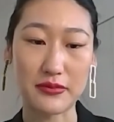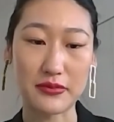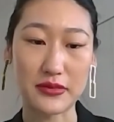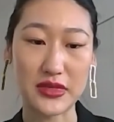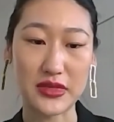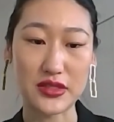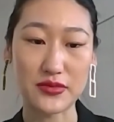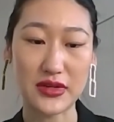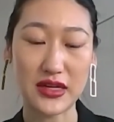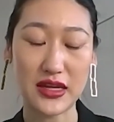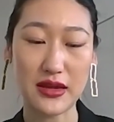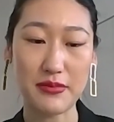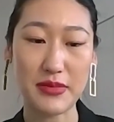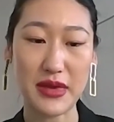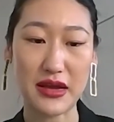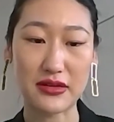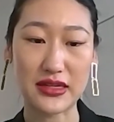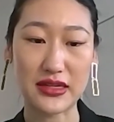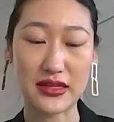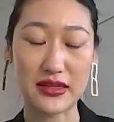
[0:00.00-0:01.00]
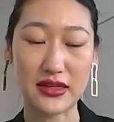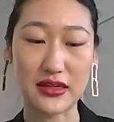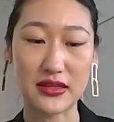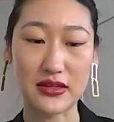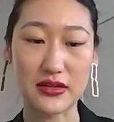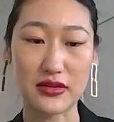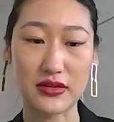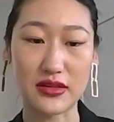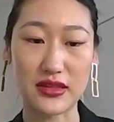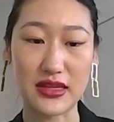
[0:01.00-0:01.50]
it's really about, I
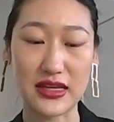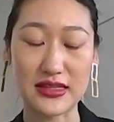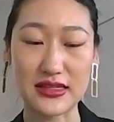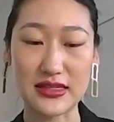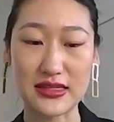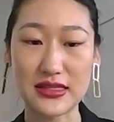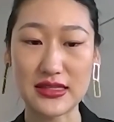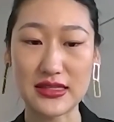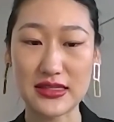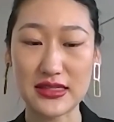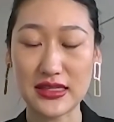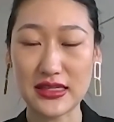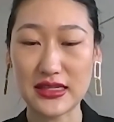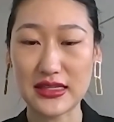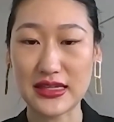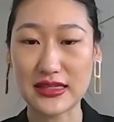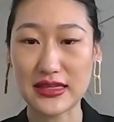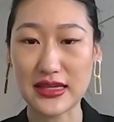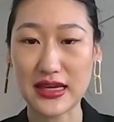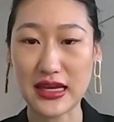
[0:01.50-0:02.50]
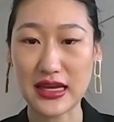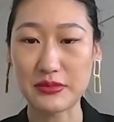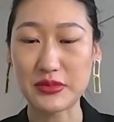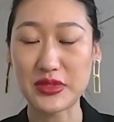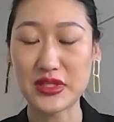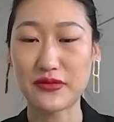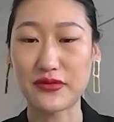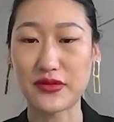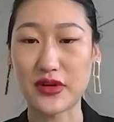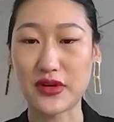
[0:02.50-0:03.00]
think, authenticity that
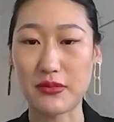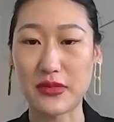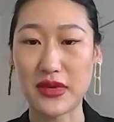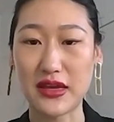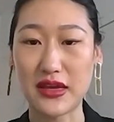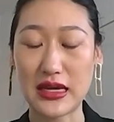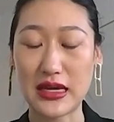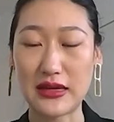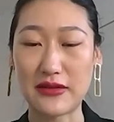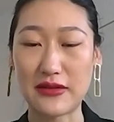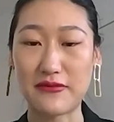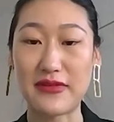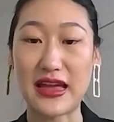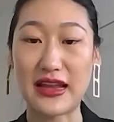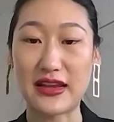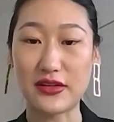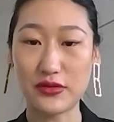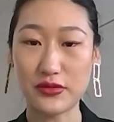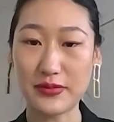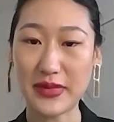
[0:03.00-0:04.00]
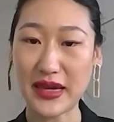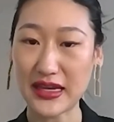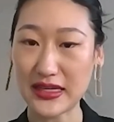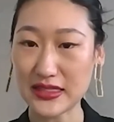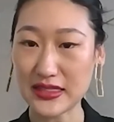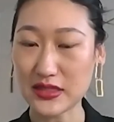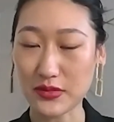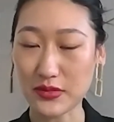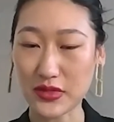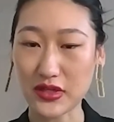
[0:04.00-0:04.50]
comes from
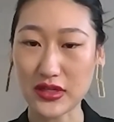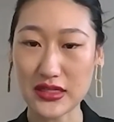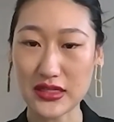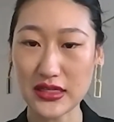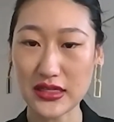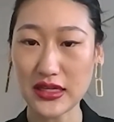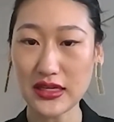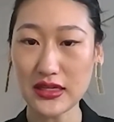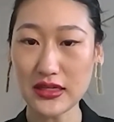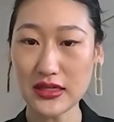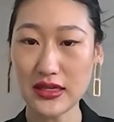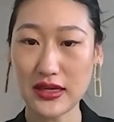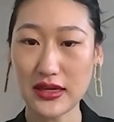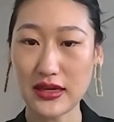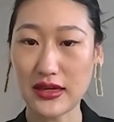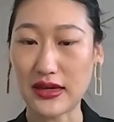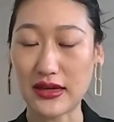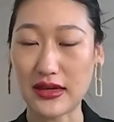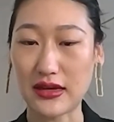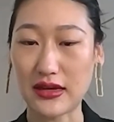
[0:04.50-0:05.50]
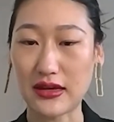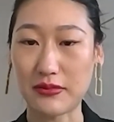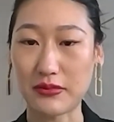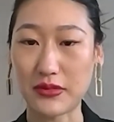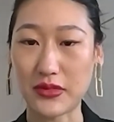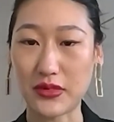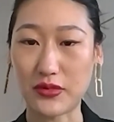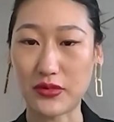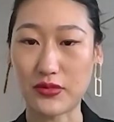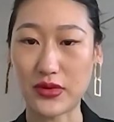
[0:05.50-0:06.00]
value-based marketing,
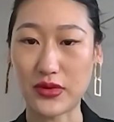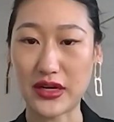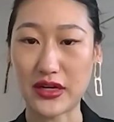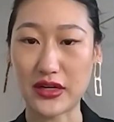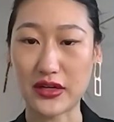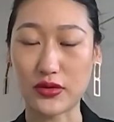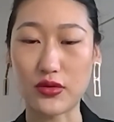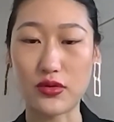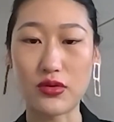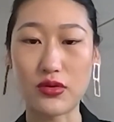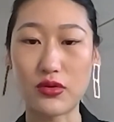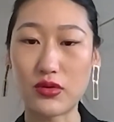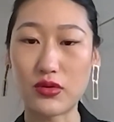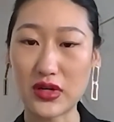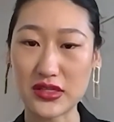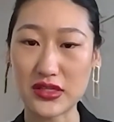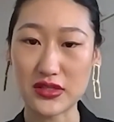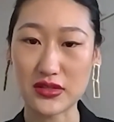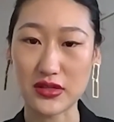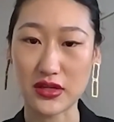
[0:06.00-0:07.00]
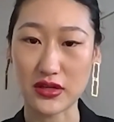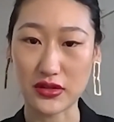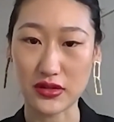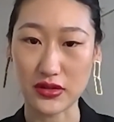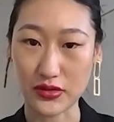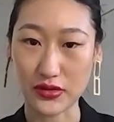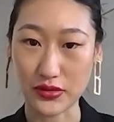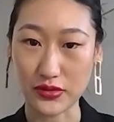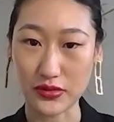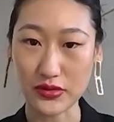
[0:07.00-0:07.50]
where the core is not
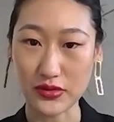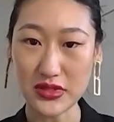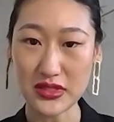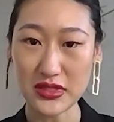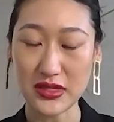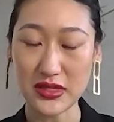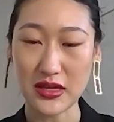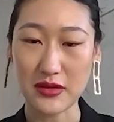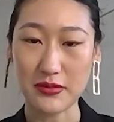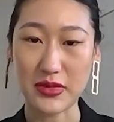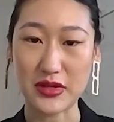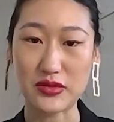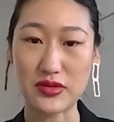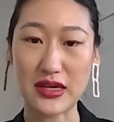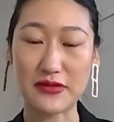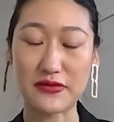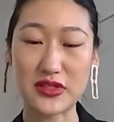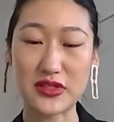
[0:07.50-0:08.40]
loosed, but you have